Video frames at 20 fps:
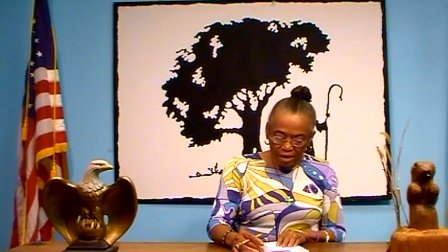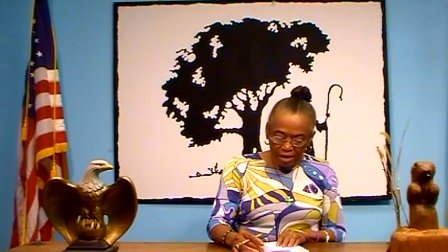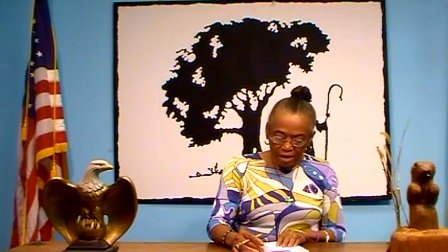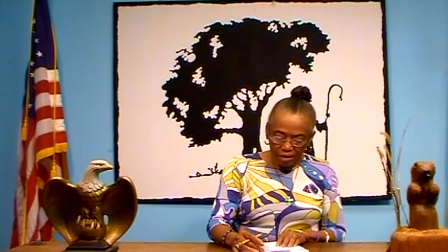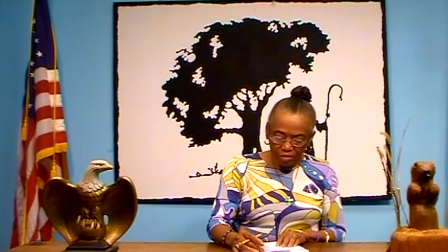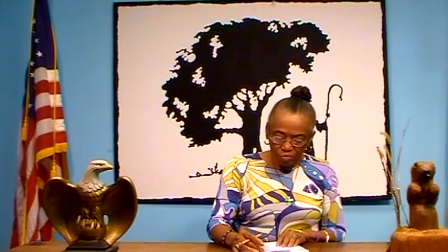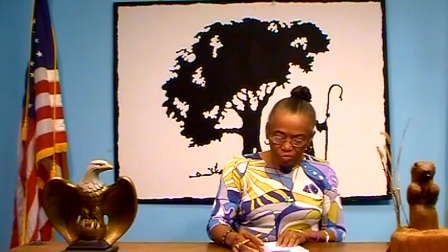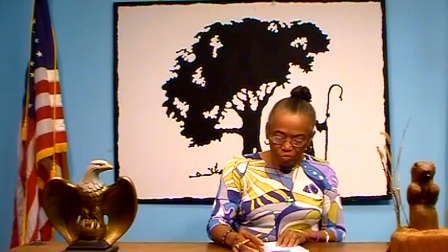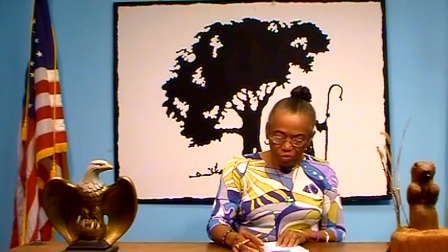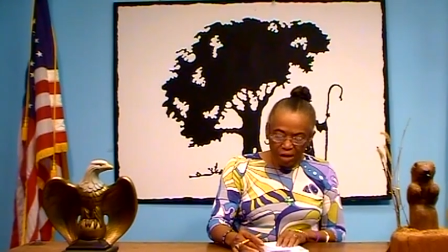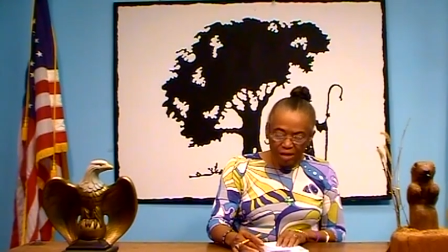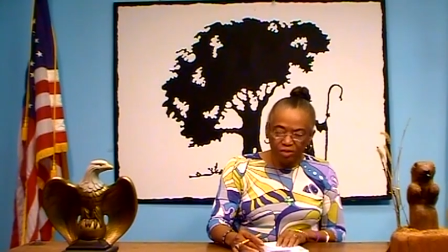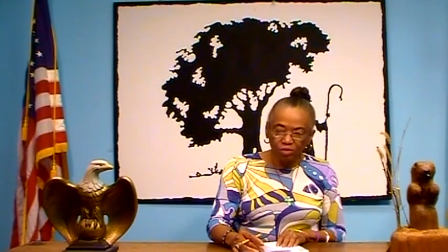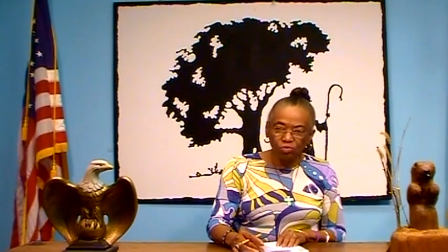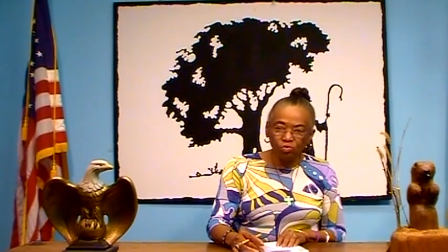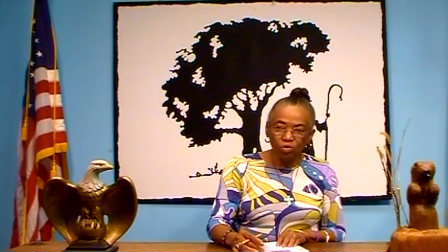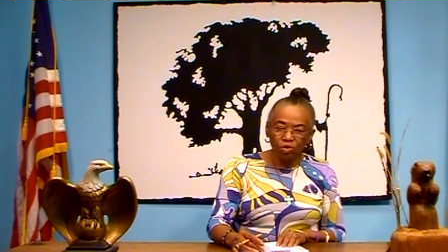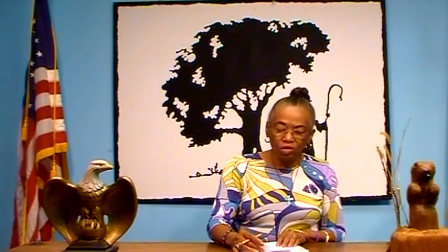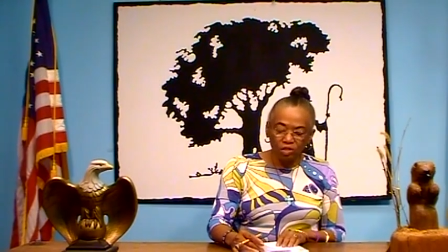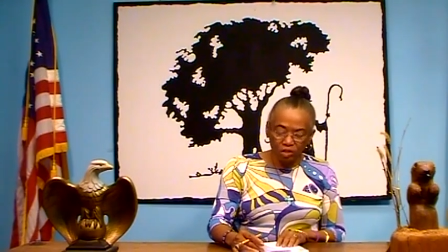And right
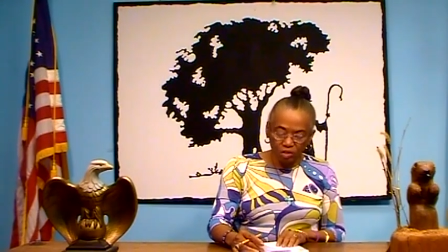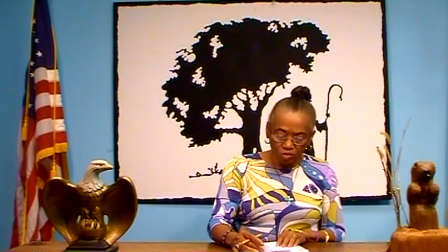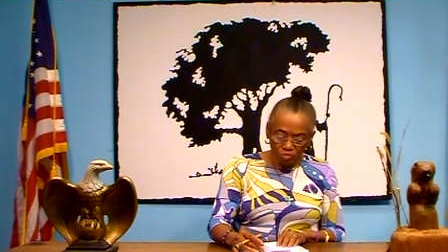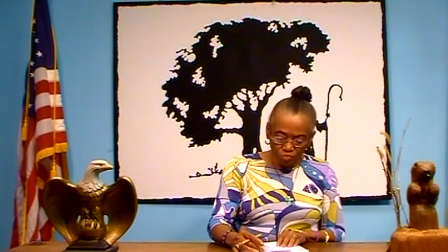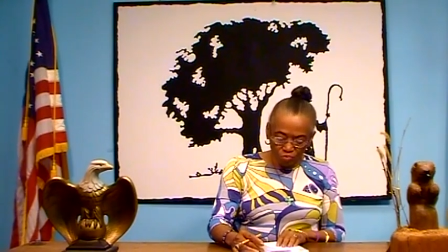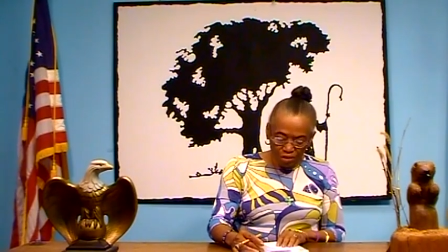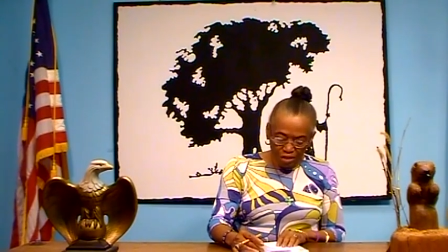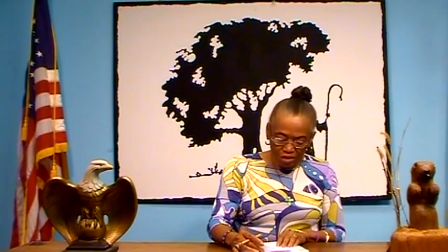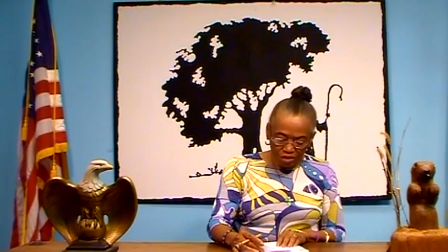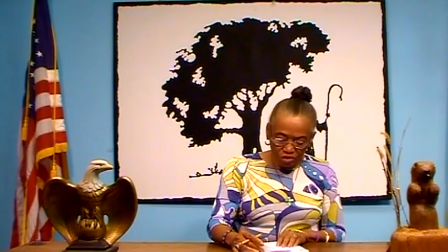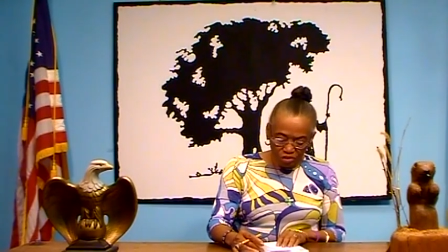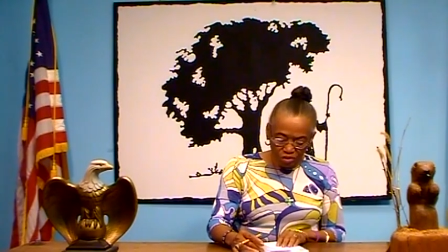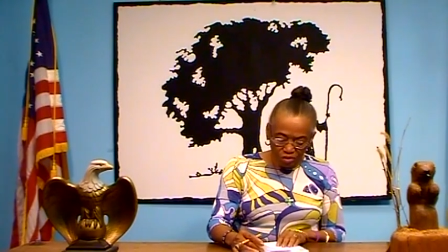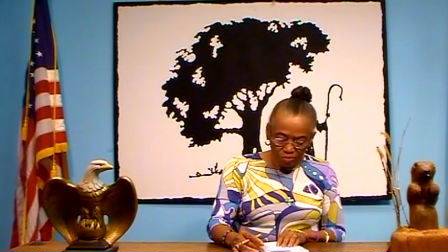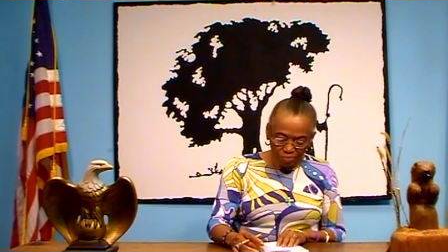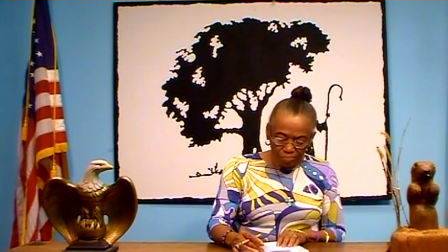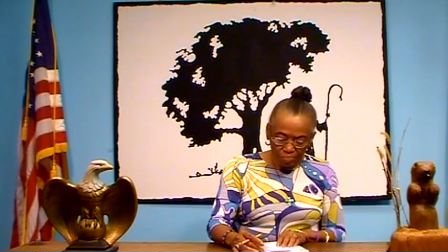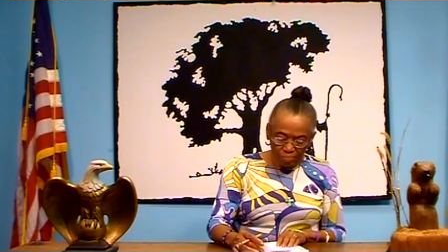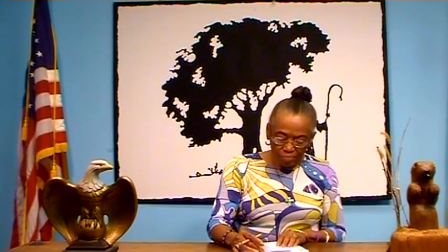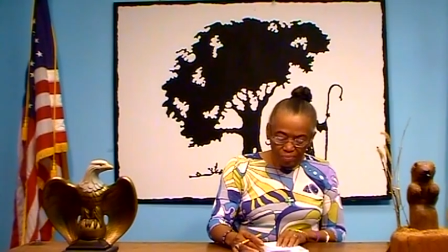across the
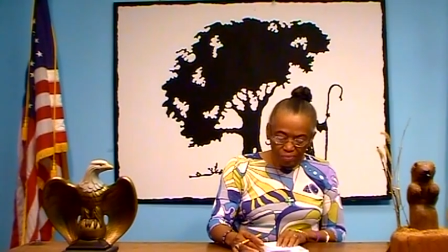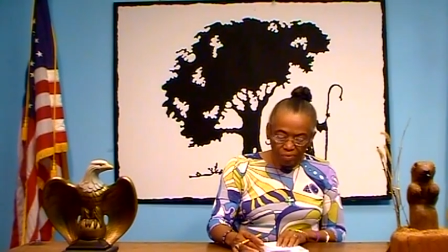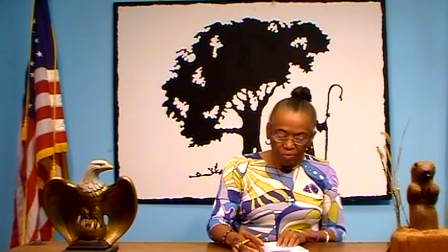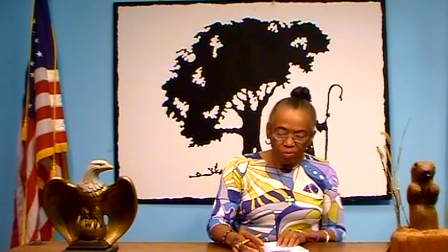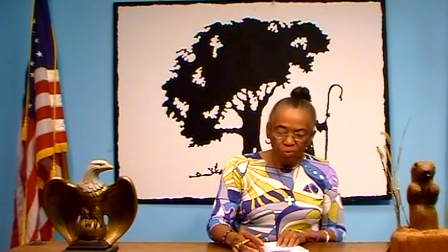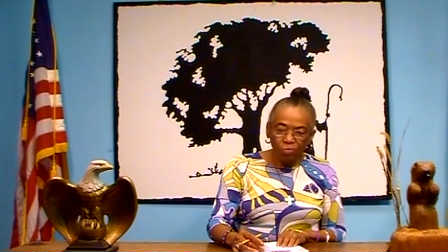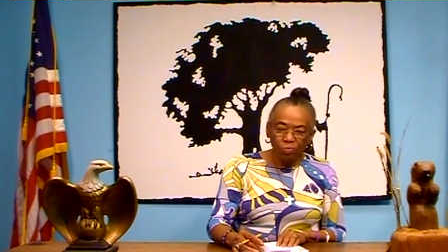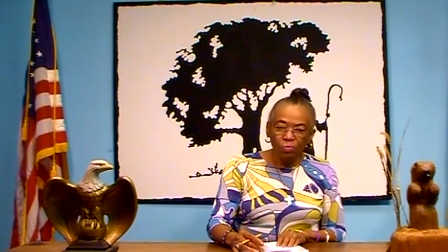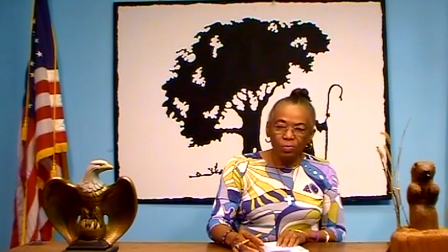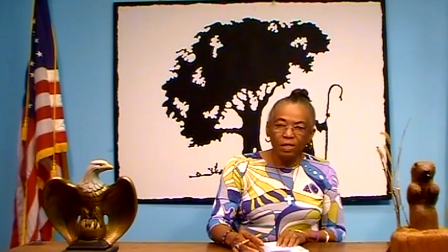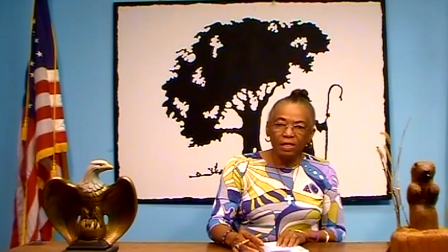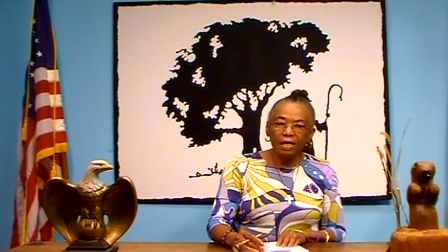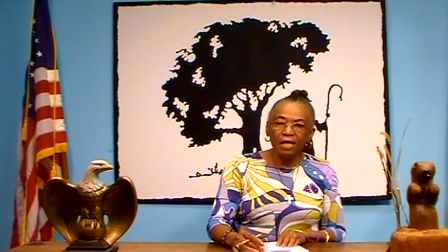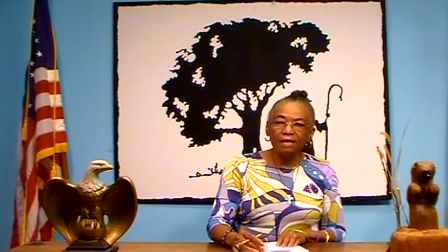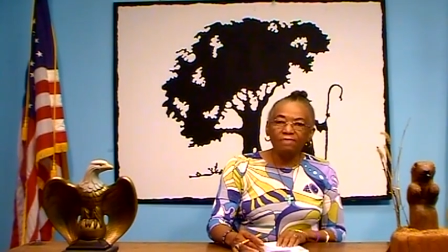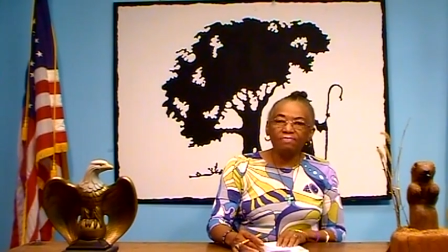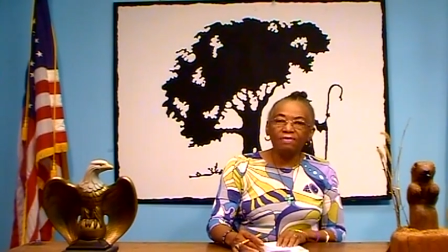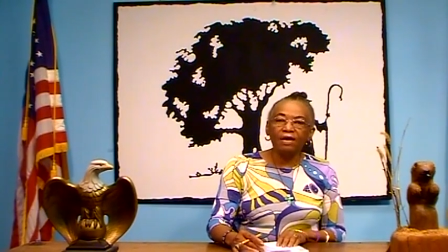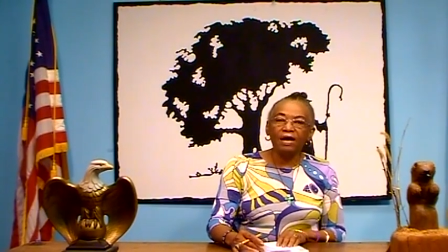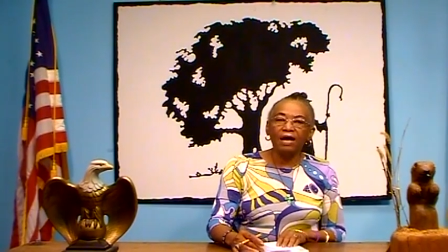region, we
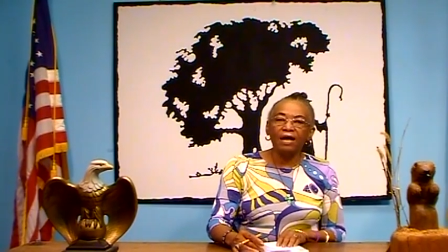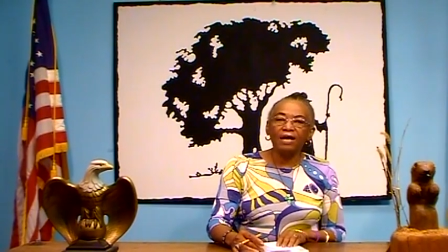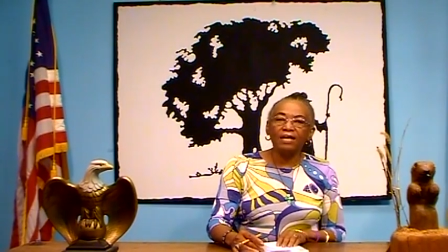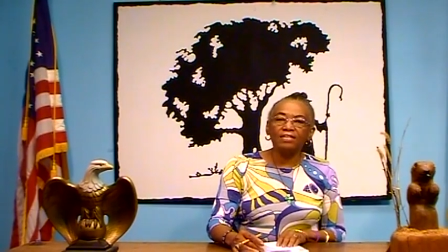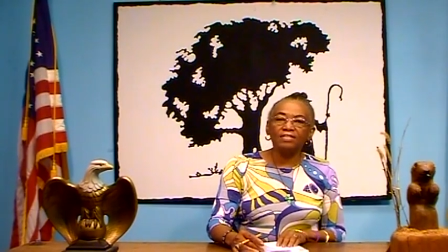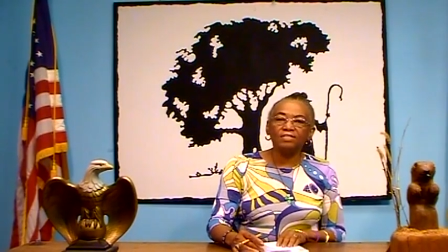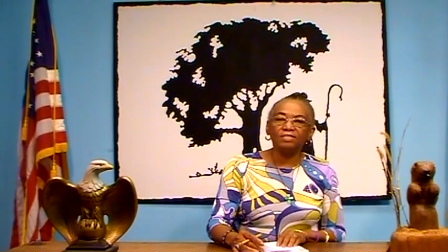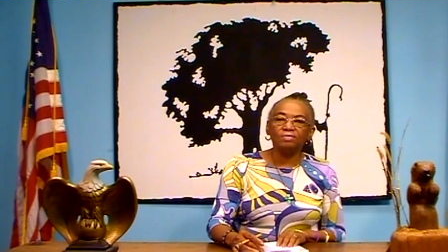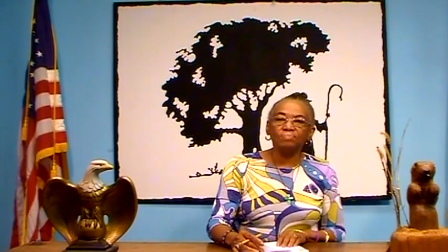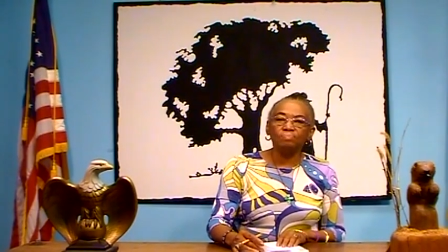have highs